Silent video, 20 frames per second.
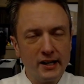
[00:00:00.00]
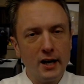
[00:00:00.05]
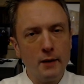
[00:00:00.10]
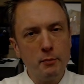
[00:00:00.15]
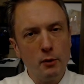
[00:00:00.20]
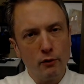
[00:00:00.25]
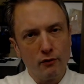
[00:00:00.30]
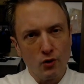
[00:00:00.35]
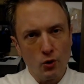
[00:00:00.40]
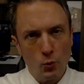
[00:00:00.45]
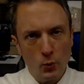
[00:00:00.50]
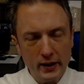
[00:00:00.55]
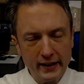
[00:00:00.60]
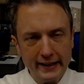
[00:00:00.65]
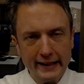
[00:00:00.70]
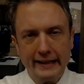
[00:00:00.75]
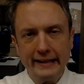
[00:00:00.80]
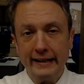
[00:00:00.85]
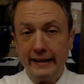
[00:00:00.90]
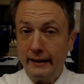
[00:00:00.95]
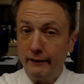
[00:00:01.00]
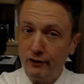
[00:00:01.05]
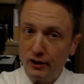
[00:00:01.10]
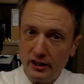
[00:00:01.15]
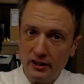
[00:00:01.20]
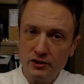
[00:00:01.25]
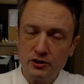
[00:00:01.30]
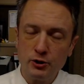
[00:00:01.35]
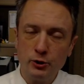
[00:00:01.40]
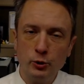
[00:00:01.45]
up over the weekend and even
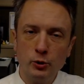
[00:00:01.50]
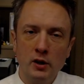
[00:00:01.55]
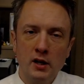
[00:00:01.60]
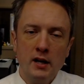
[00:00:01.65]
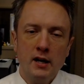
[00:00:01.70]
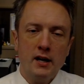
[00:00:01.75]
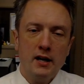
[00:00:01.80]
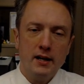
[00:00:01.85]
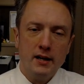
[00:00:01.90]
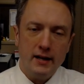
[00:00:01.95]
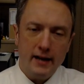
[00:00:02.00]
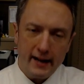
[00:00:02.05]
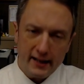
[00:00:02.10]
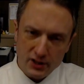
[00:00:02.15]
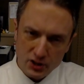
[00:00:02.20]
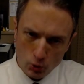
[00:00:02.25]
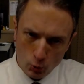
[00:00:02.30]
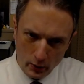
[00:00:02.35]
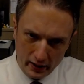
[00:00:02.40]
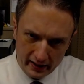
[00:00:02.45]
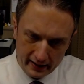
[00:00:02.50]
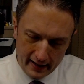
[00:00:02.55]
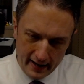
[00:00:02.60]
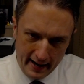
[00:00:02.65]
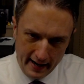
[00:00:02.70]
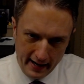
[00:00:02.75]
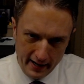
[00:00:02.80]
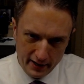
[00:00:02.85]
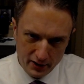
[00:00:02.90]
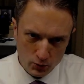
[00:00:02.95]
into next week
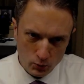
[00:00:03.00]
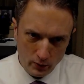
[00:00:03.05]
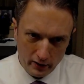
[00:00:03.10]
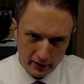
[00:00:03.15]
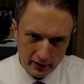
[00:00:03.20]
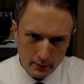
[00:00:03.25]
as well.